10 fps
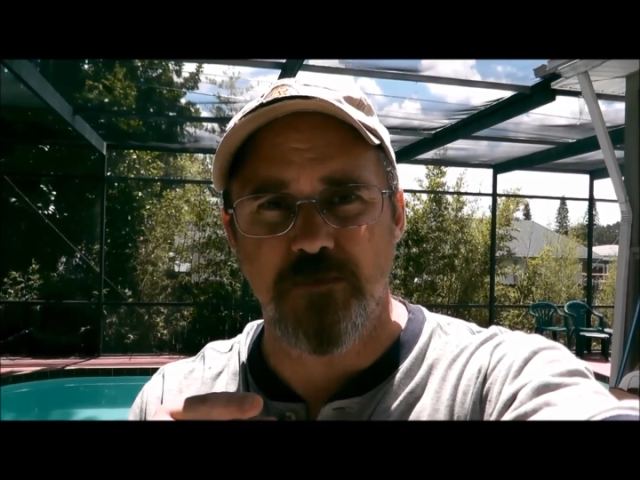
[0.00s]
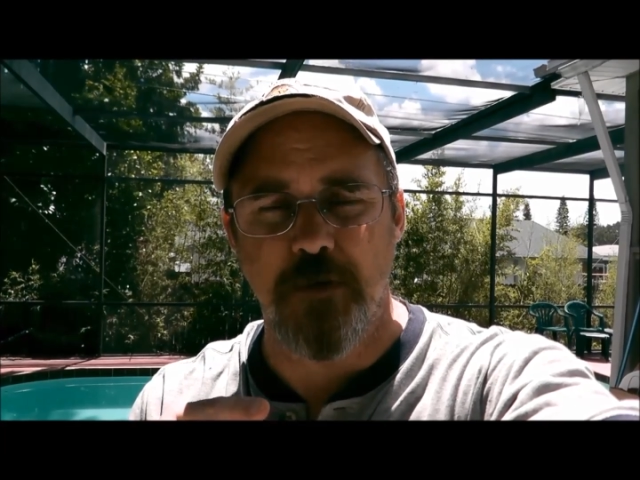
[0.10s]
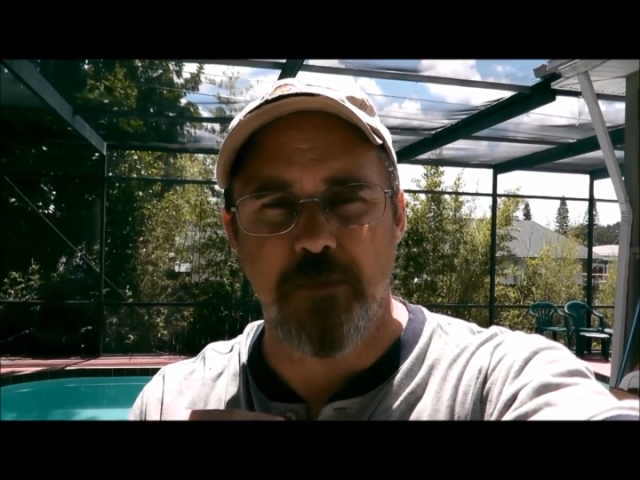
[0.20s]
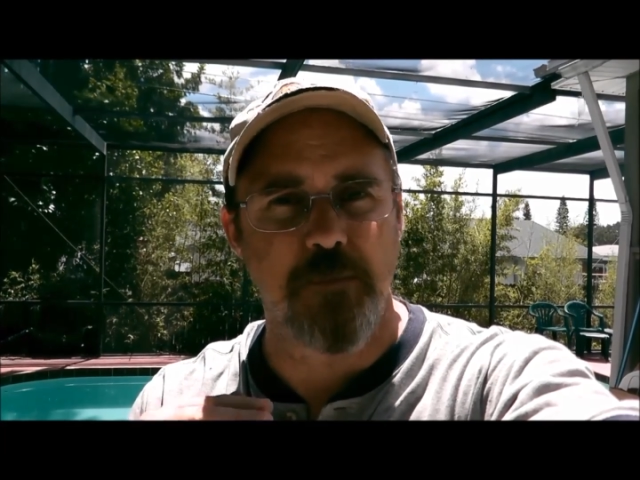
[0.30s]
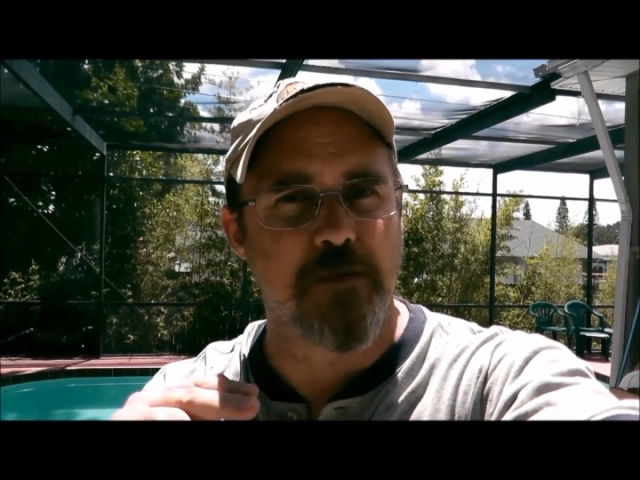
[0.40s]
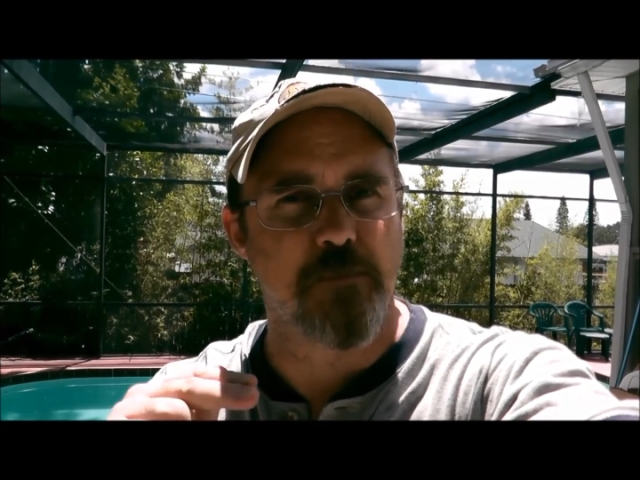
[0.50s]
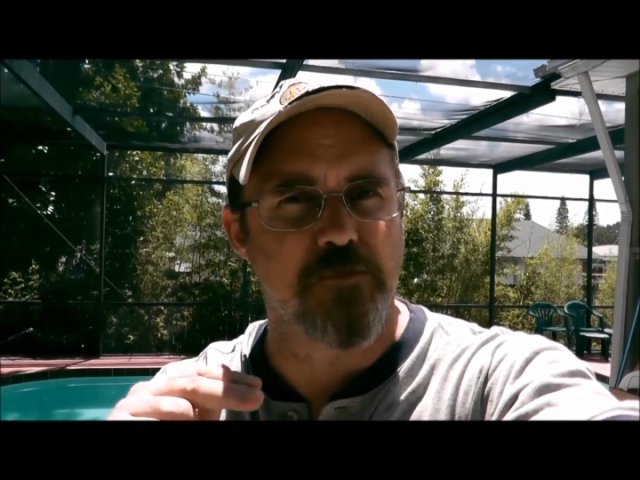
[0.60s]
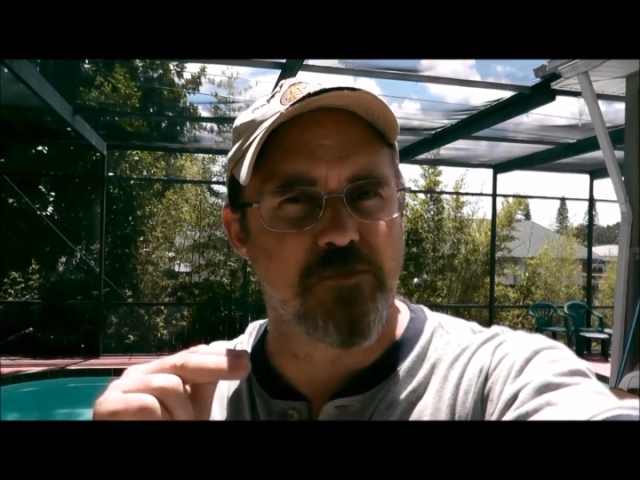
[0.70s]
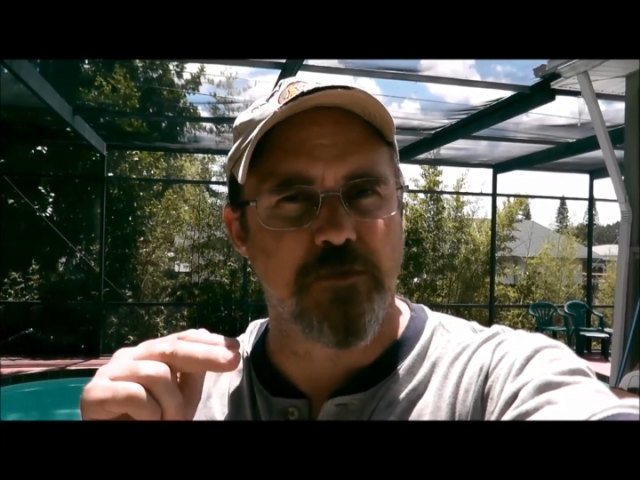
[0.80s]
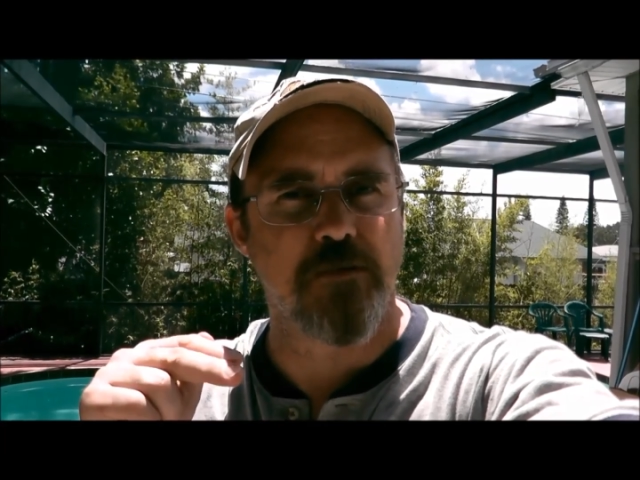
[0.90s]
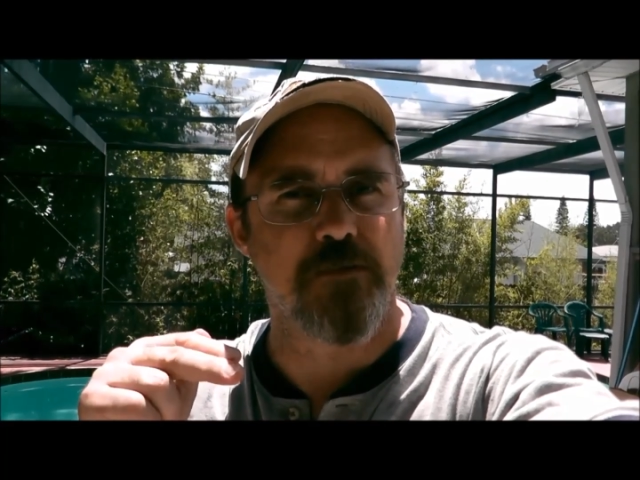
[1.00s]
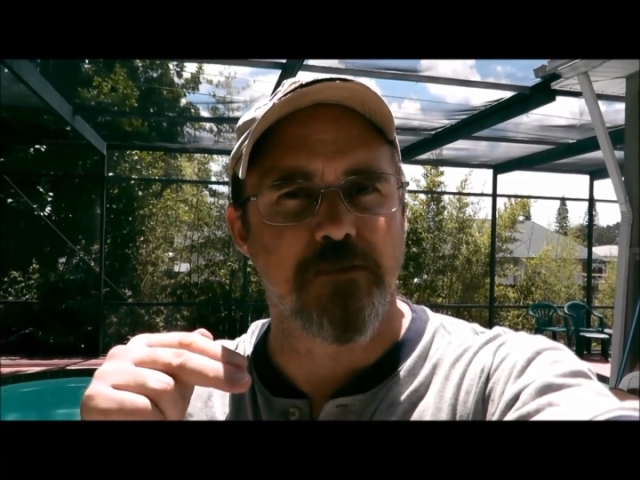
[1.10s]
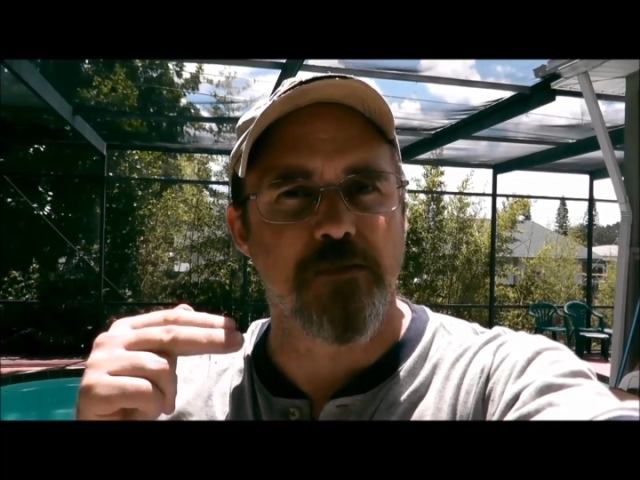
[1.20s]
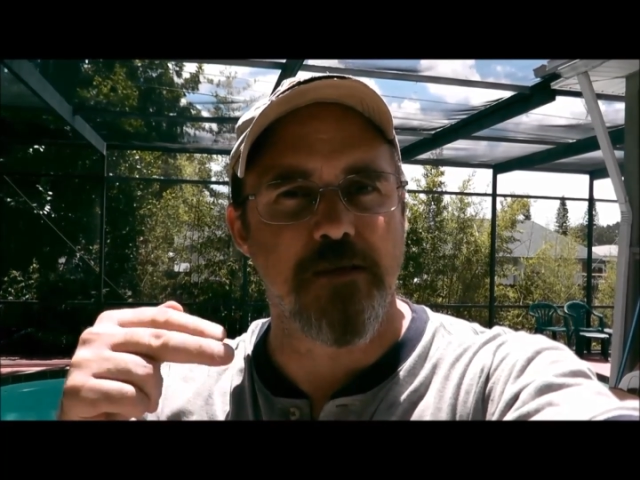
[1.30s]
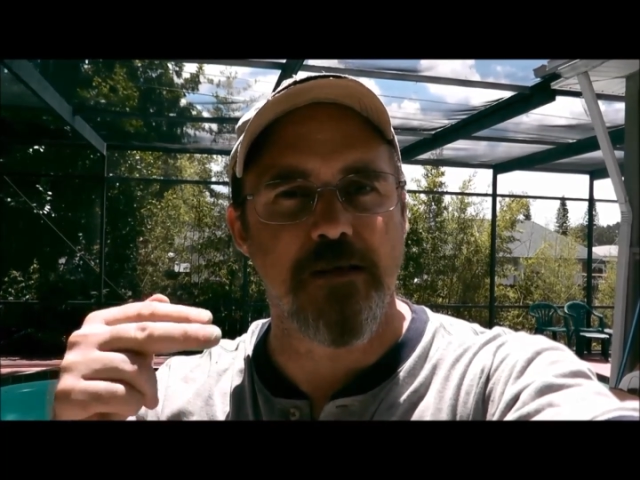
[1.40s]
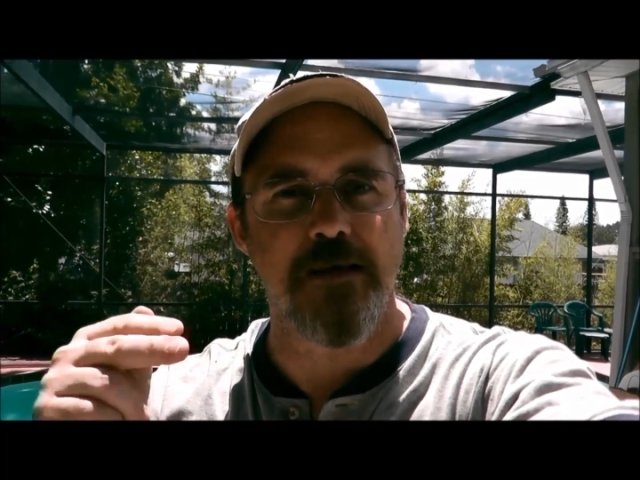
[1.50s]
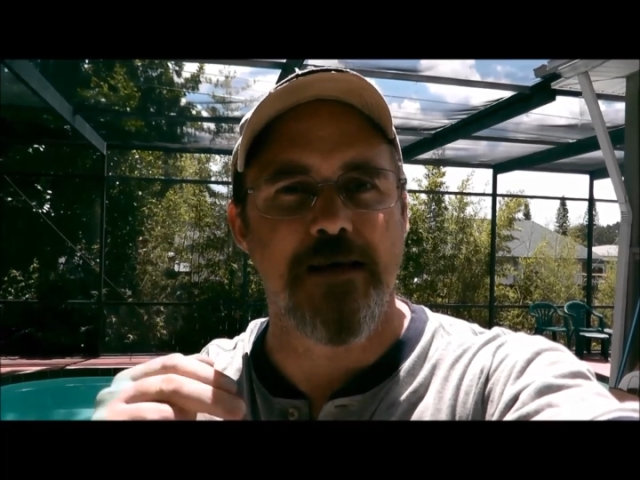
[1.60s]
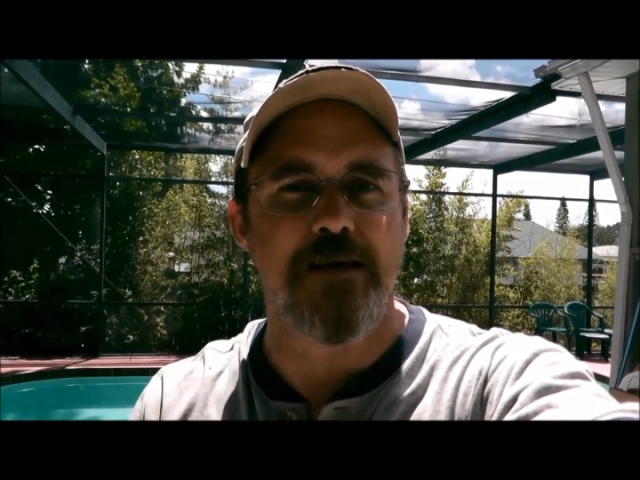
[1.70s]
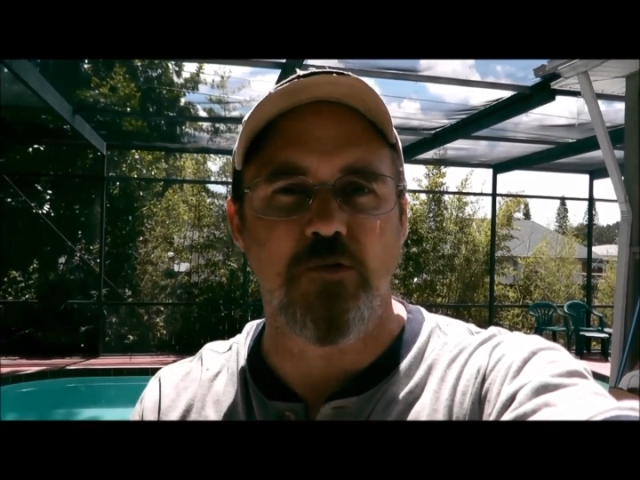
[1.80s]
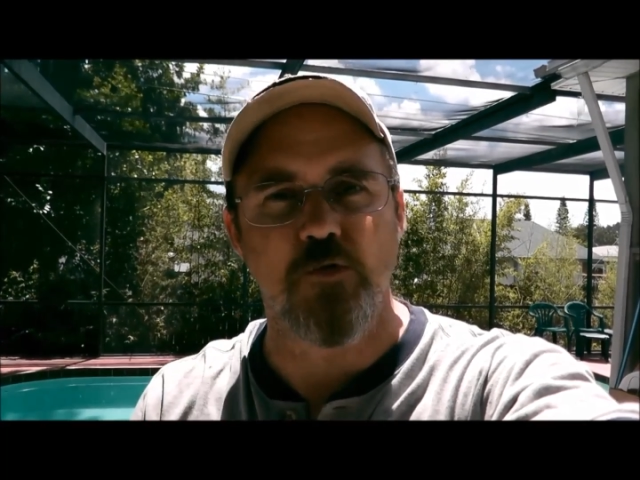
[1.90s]
might be mysteriously
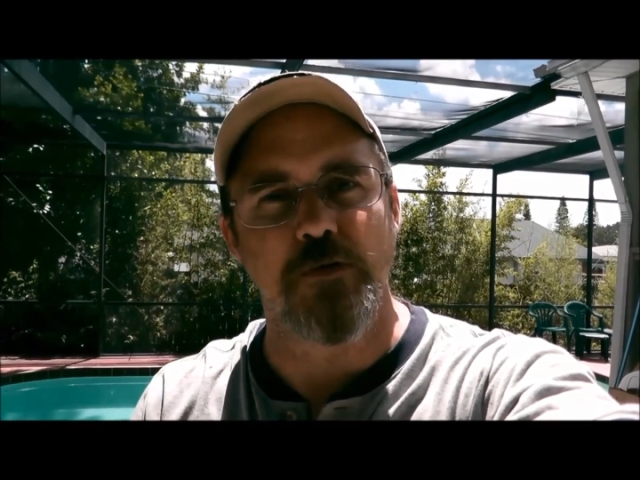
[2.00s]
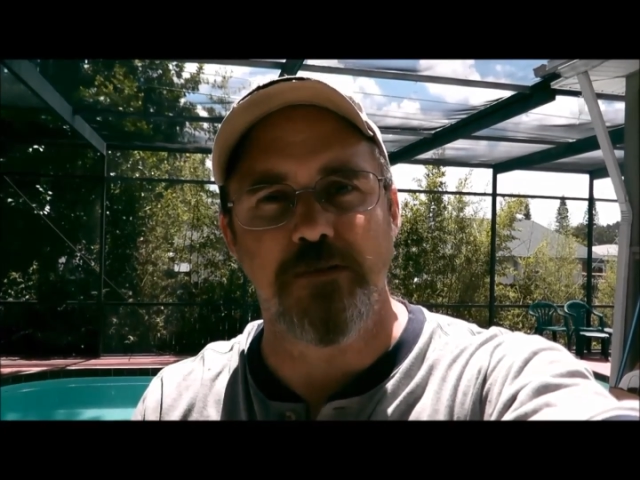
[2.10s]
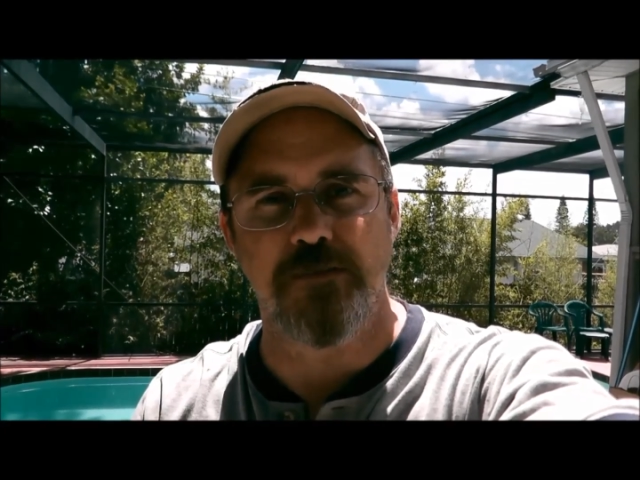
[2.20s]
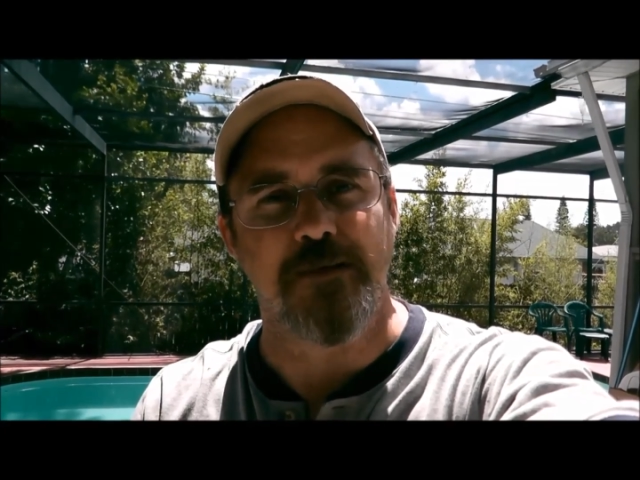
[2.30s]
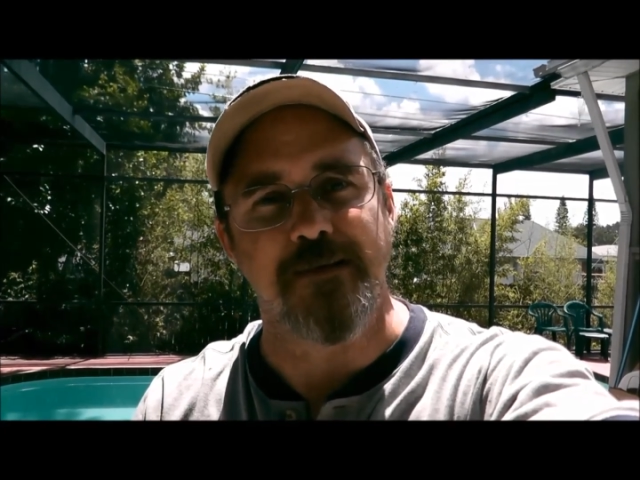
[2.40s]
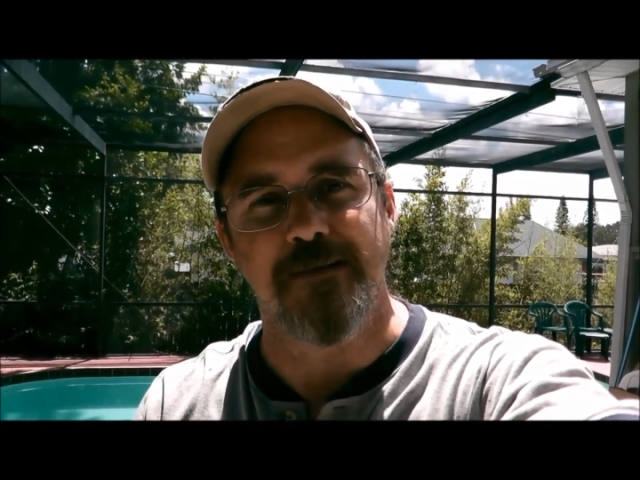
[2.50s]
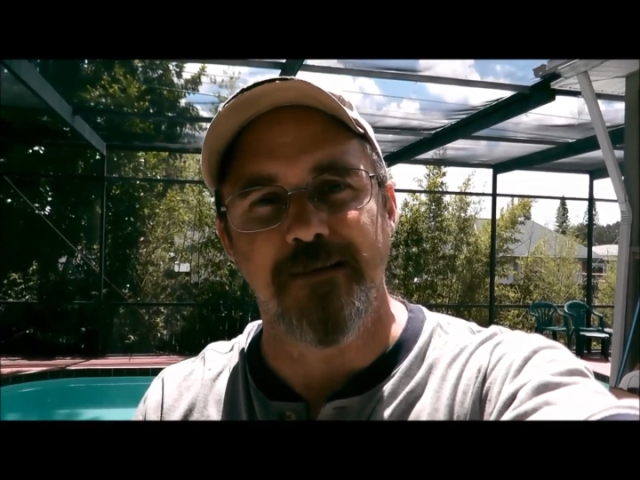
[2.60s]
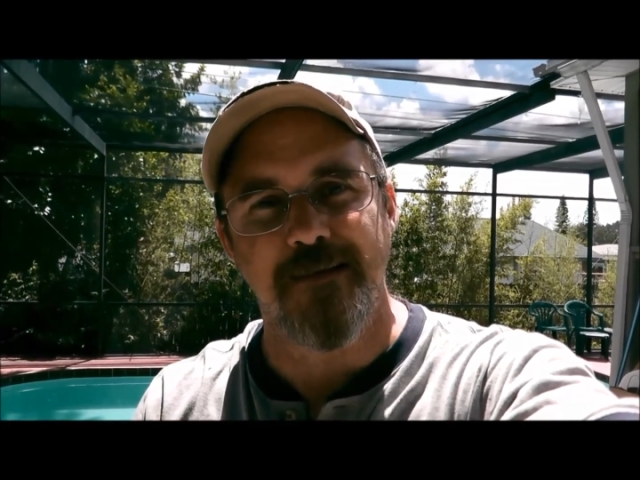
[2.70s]
increasing.